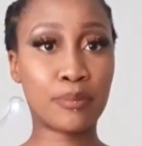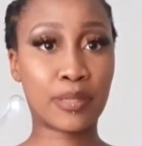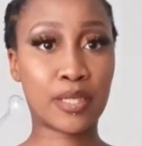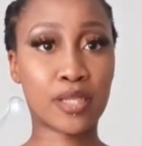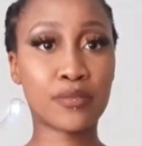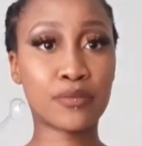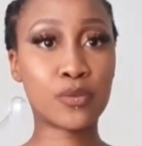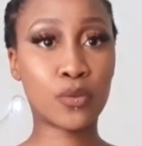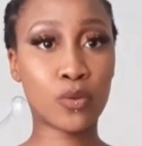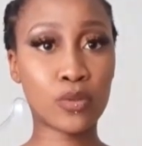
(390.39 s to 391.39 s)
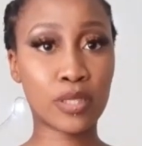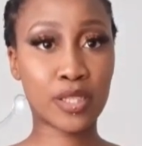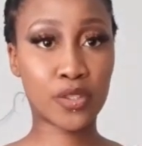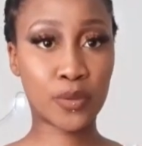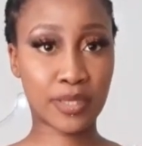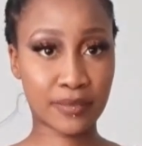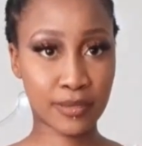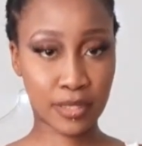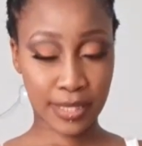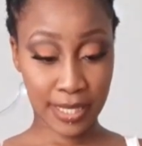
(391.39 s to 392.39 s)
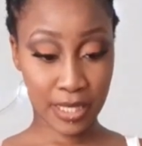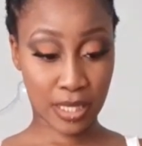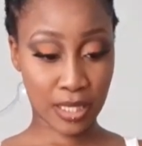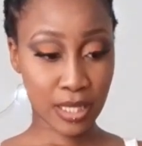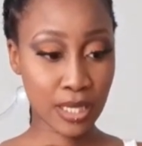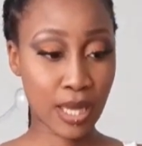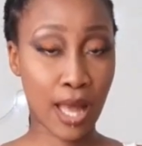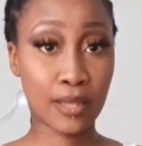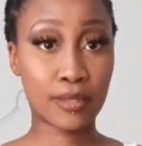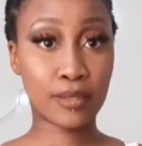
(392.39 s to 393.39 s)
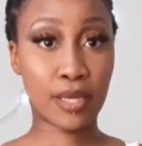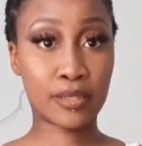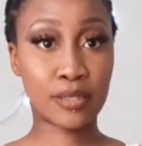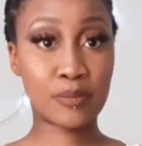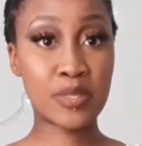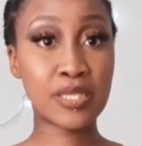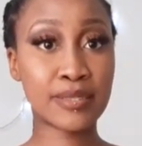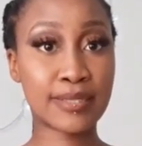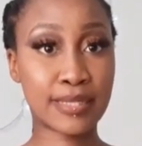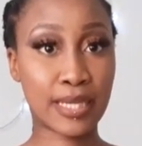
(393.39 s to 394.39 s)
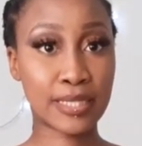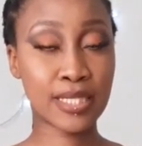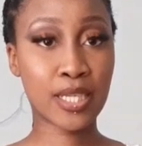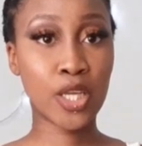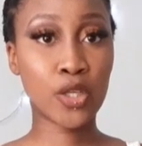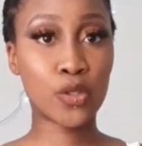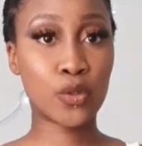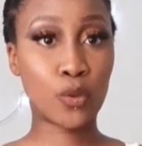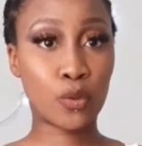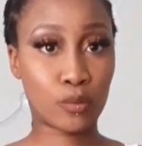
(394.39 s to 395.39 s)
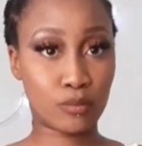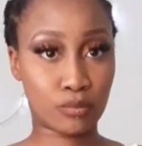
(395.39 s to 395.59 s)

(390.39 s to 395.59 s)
But if you know that you're gifted here, then it means that you'll,